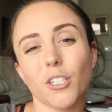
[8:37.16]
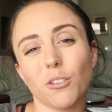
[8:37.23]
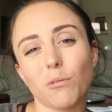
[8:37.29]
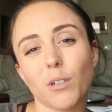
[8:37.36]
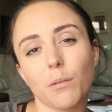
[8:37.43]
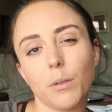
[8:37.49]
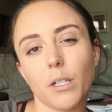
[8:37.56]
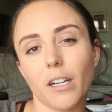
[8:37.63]
read your
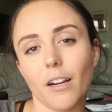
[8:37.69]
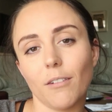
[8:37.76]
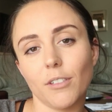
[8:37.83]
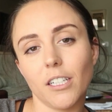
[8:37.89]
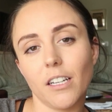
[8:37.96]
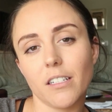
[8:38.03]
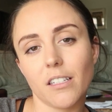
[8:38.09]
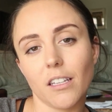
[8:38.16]
workbook, I
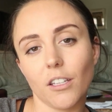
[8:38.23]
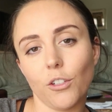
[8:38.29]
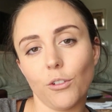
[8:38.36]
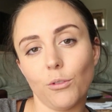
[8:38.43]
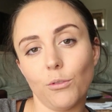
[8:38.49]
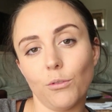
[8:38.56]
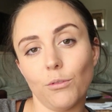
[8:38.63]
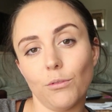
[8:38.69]
realized that
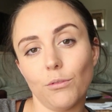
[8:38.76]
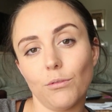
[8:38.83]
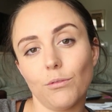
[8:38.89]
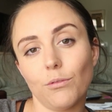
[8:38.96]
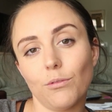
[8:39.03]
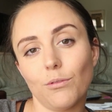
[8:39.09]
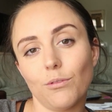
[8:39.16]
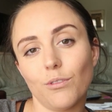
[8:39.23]
you
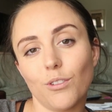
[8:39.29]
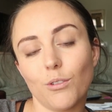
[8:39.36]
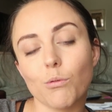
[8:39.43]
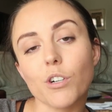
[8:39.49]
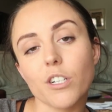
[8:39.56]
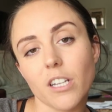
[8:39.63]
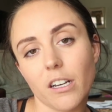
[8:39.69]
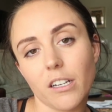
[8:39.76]

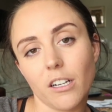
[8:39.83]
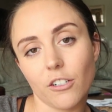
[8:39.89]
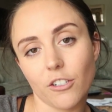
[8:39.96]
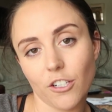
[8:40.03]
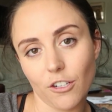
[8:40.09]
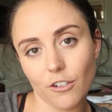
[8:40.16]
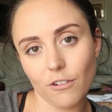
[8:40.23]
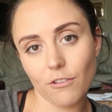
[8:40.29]
were done here
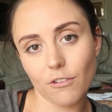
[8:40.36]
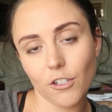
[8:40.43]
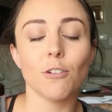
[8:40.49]
too.